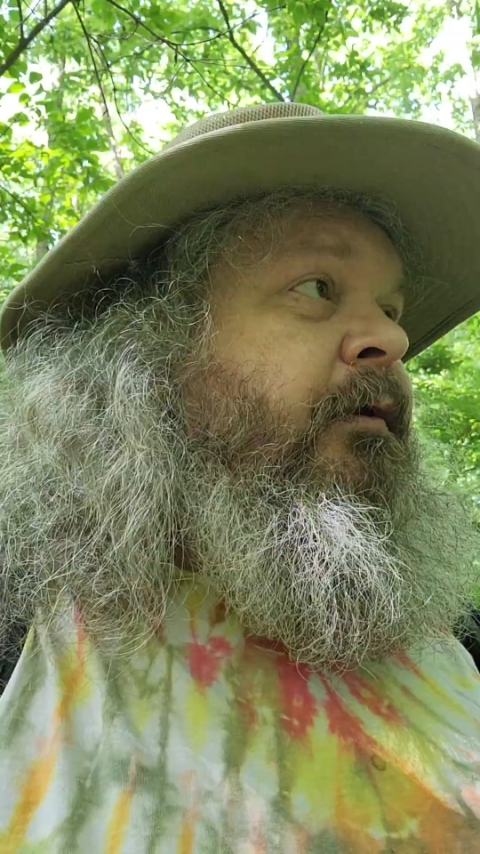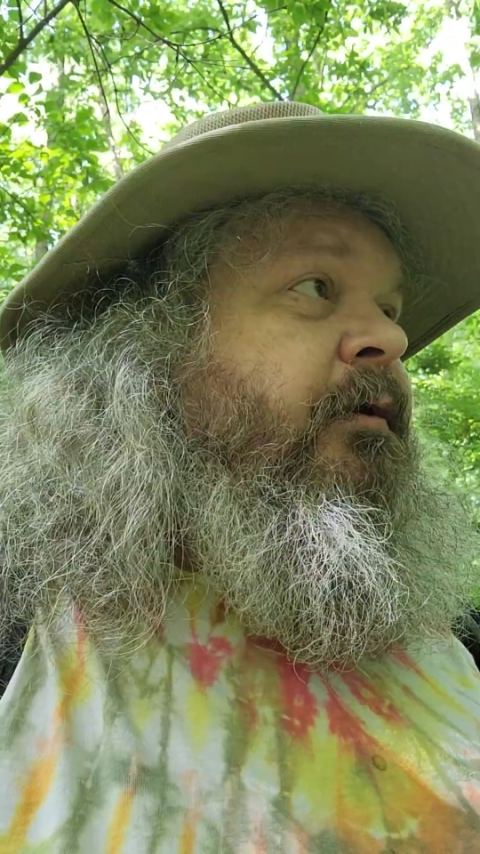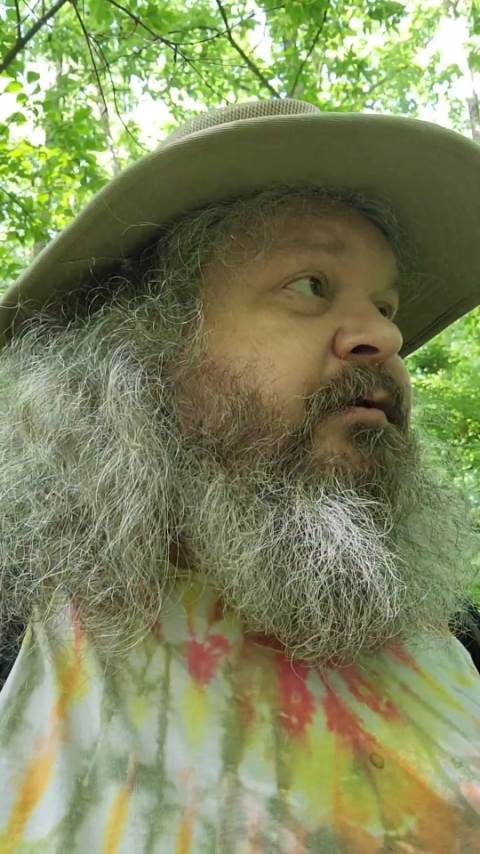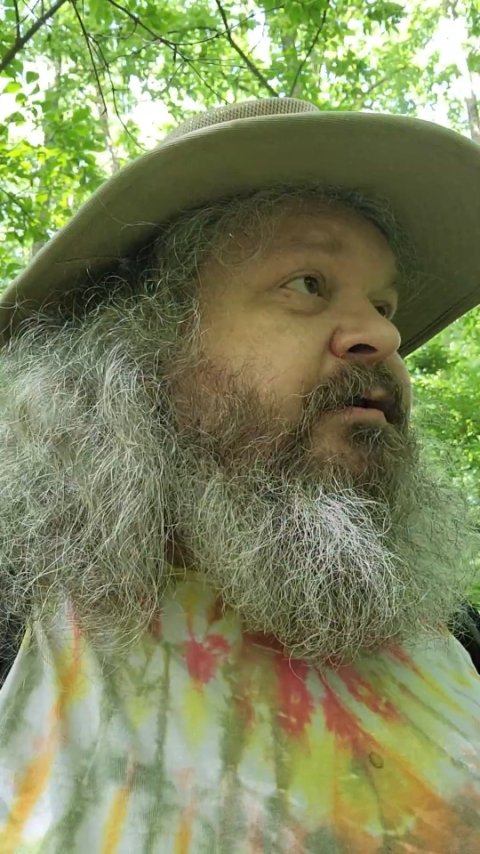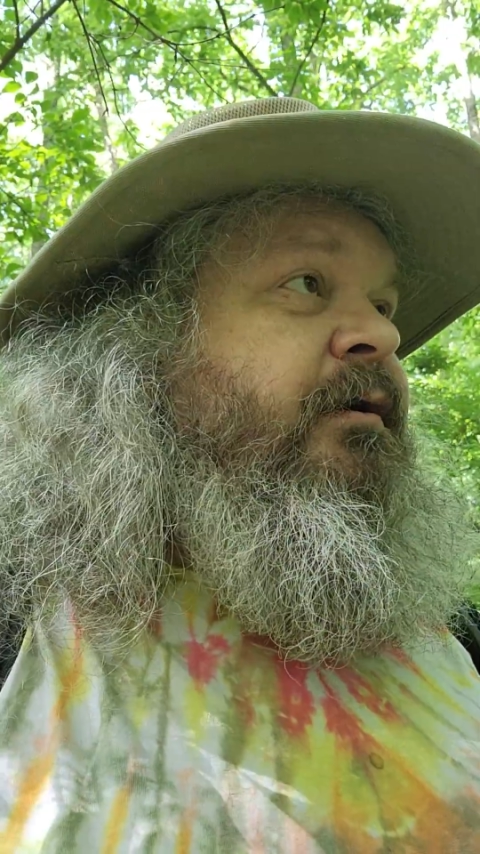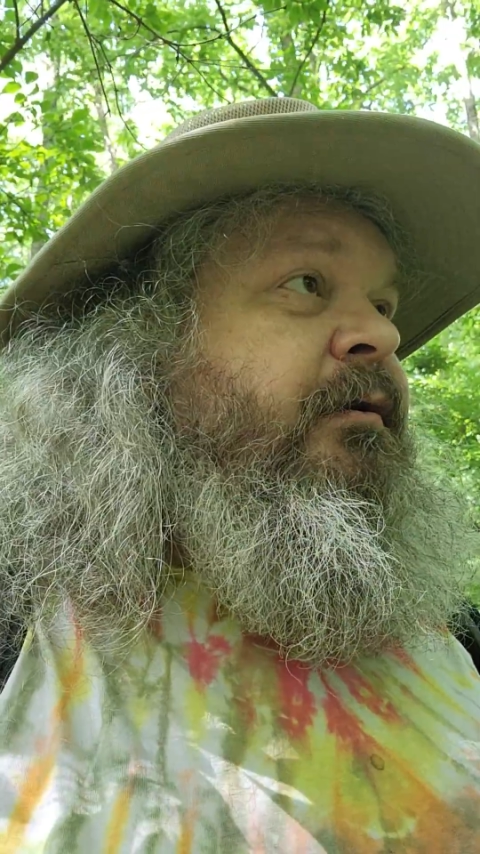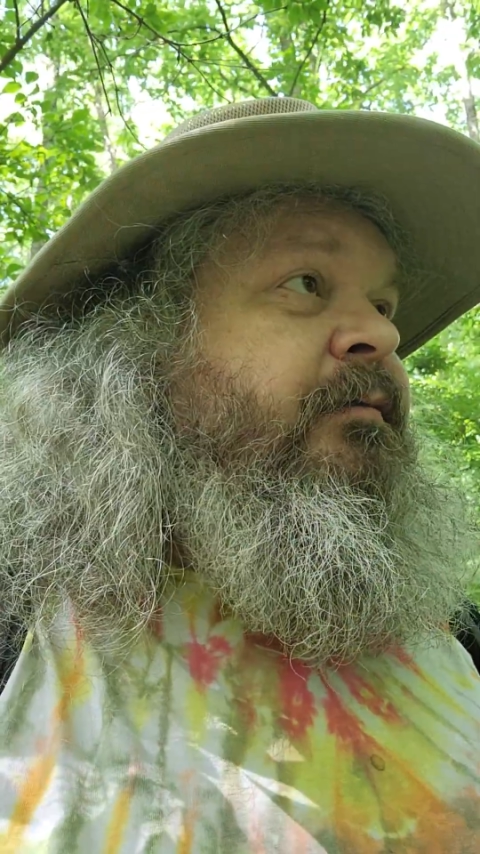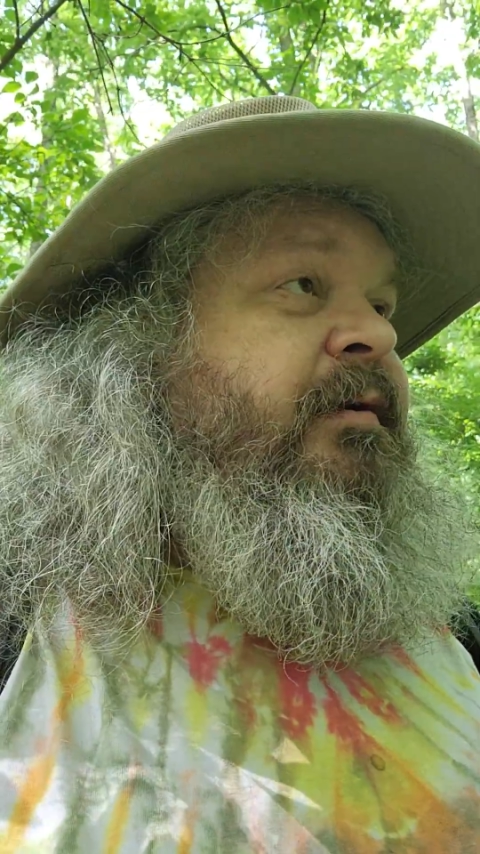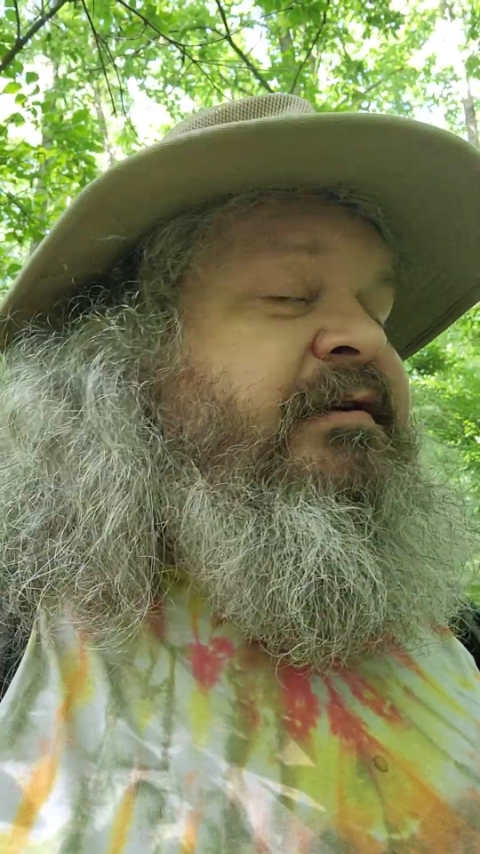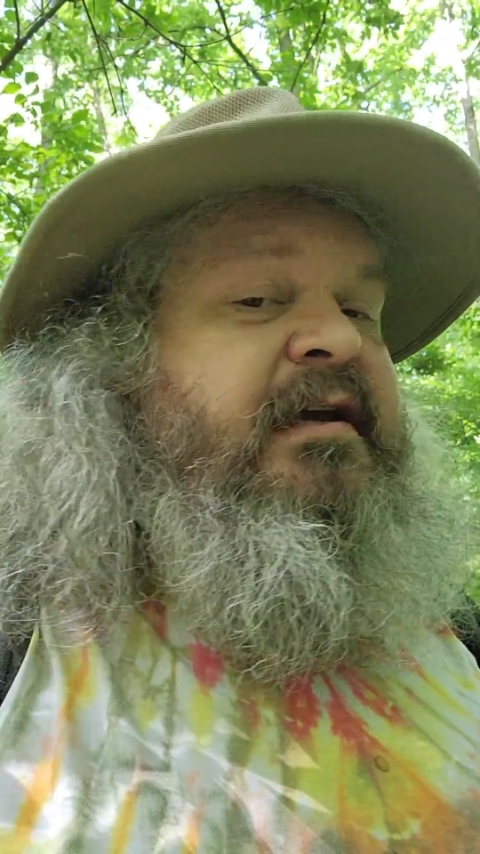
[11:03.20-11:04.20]
all started
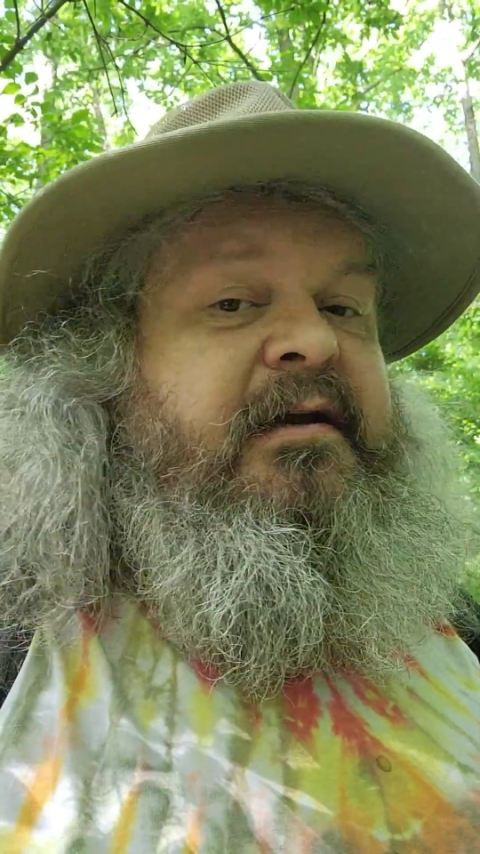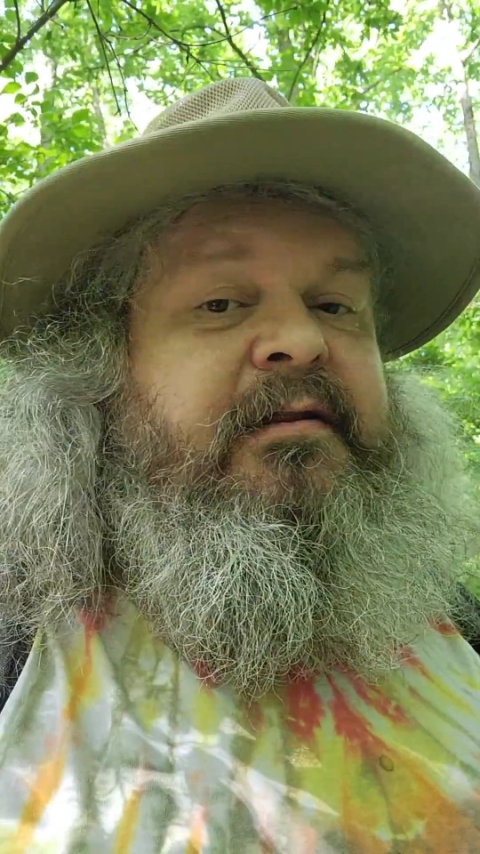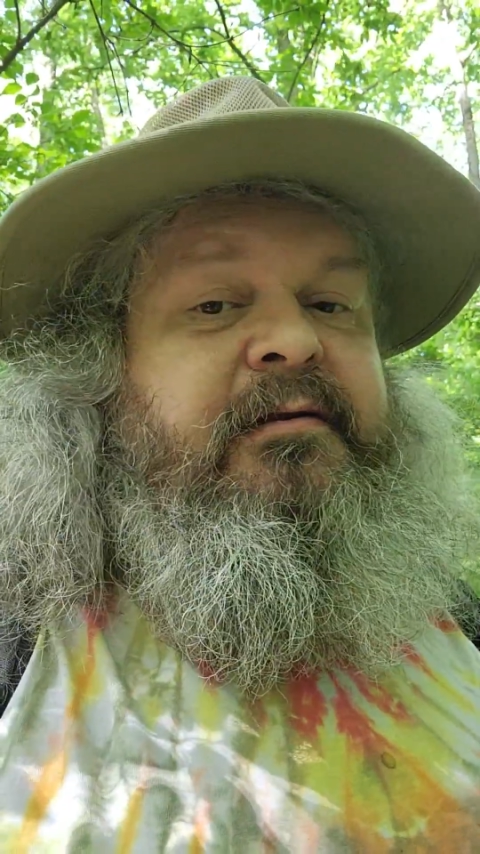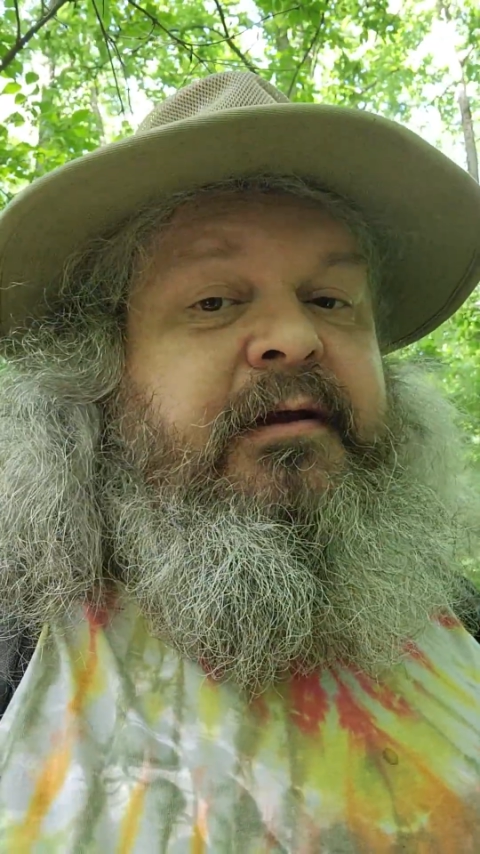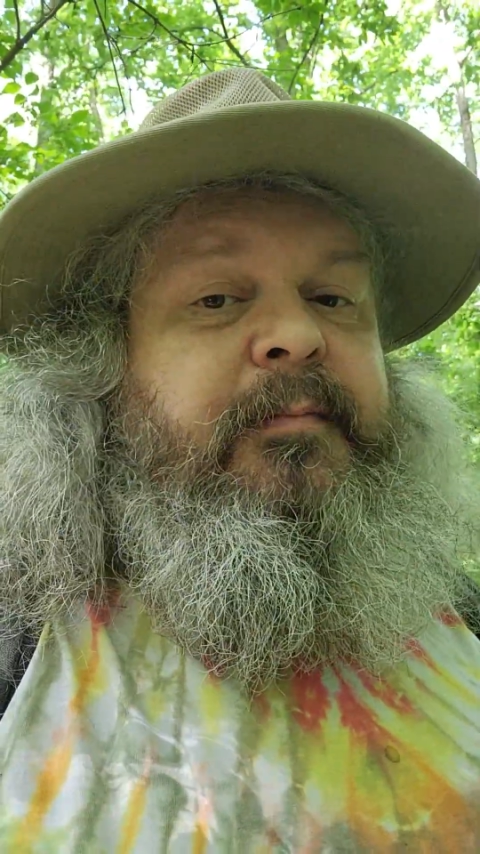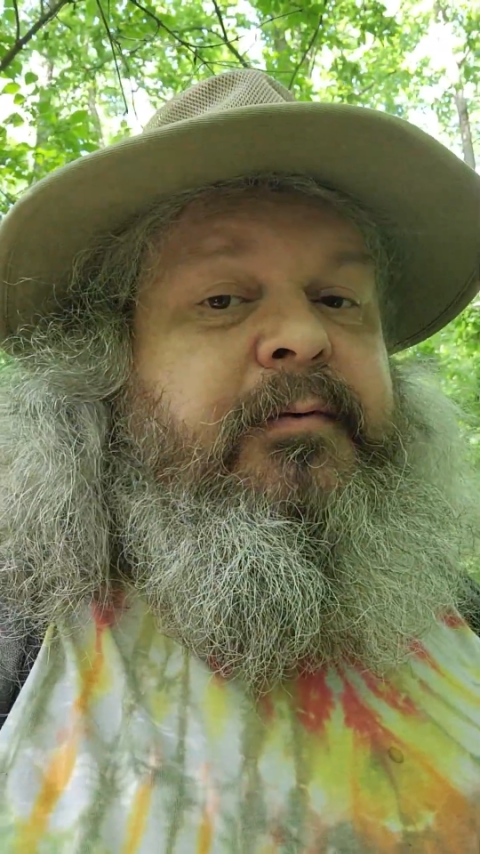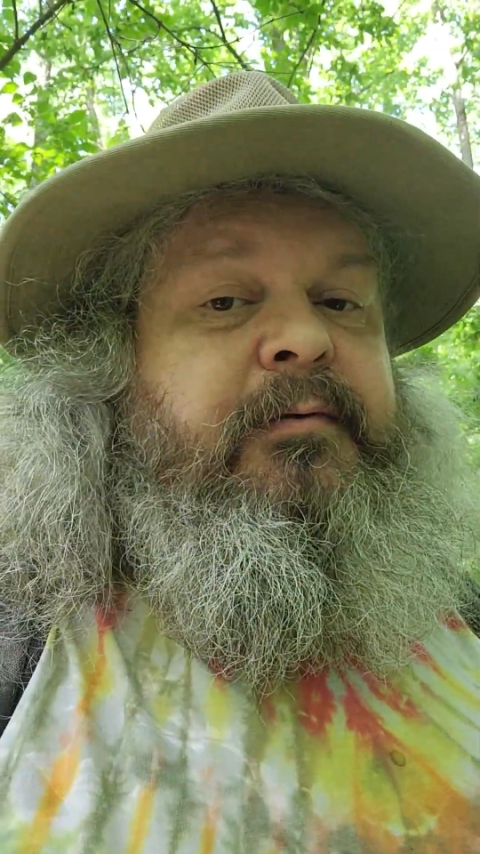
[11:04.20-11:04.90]
by taking the leap.